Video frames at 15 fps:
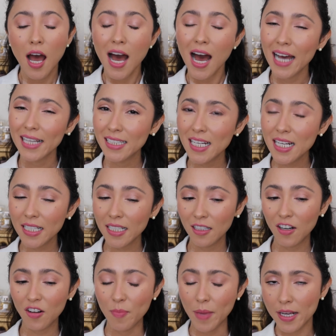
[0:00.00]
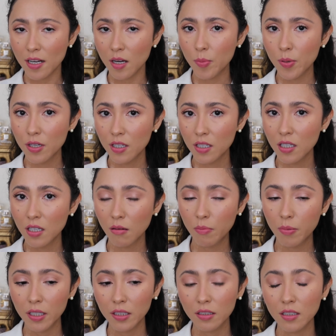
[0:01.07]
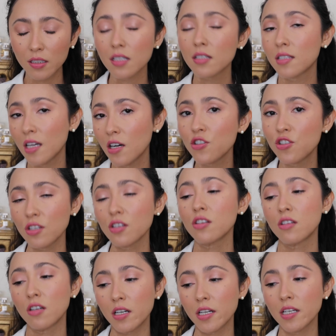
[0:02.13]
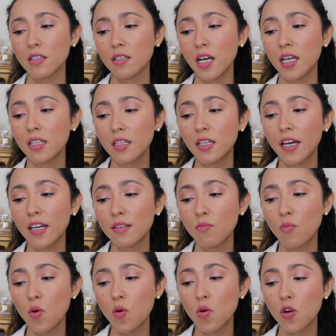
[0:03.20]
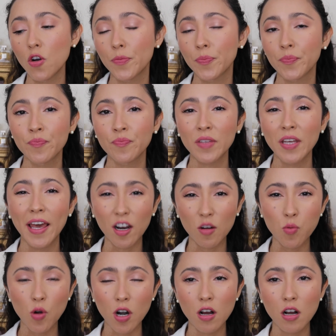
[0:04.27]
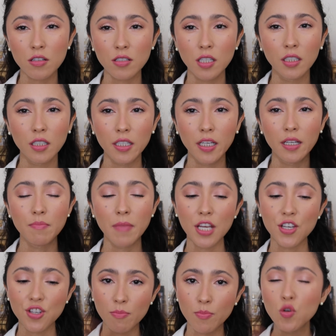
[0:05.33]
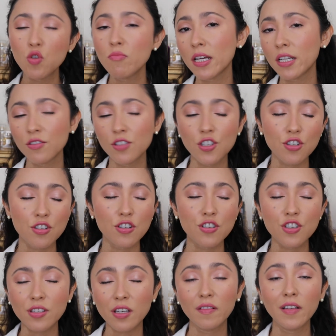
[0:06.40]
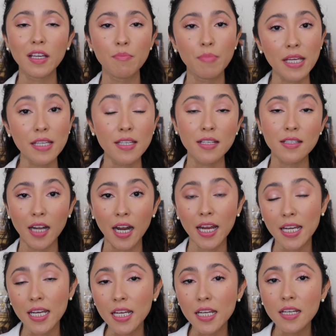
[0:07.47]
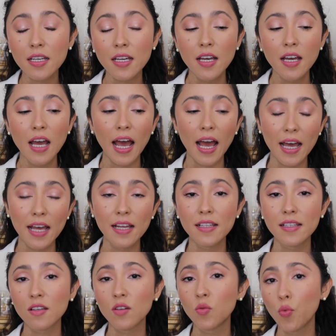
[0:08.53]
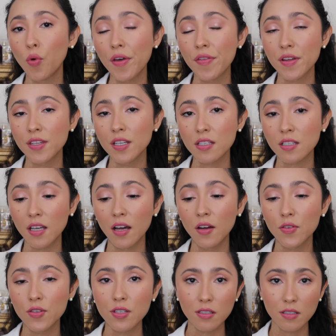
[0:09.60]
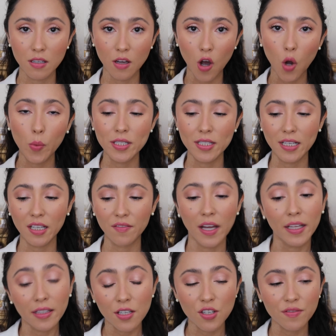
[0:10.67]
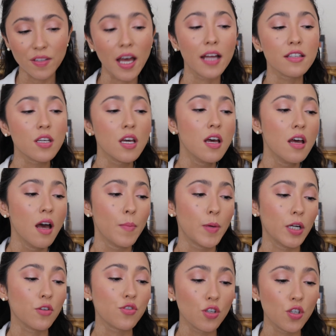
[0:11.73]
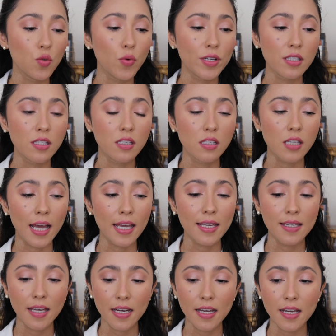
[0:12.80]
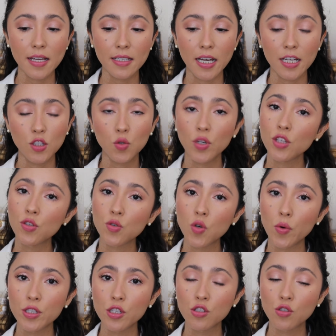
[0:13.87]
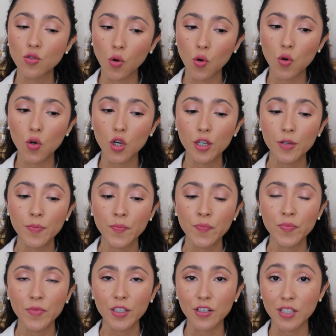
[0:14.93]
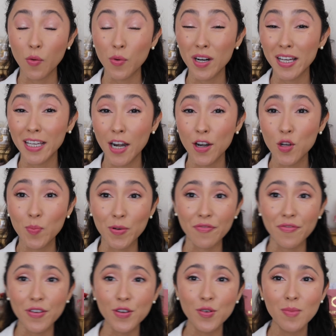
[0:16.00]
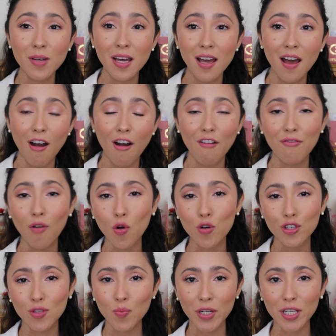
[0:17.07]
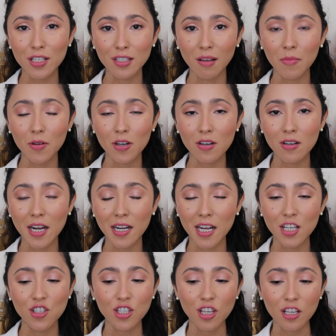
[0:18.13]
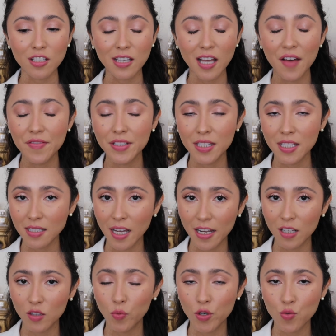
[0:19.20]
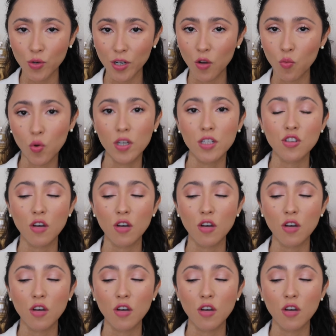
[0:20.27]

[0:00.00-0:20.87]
I didn't get a lot of makeup, but the sale just started. I did get more hair products. I did get my shampoo, my conditioner, just kind of like basics that I need, and with a discount, always take advantage of that. But I'll show you once I get it. I do need to go in store because I want to get a new perfume for spring, summer, and I just haven't decided which one I want.